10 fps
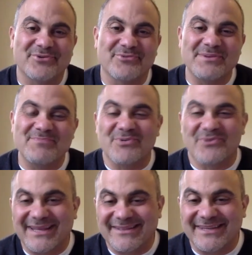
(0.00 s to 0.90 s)
Green
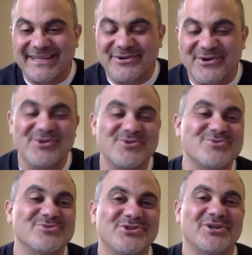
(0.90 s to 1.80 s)
Beret leader
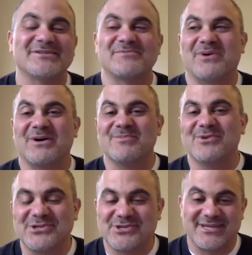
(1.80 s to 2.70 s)
who just
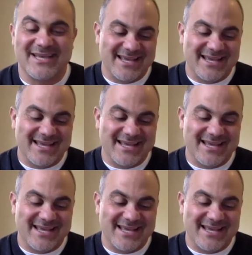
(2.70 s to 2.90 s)
published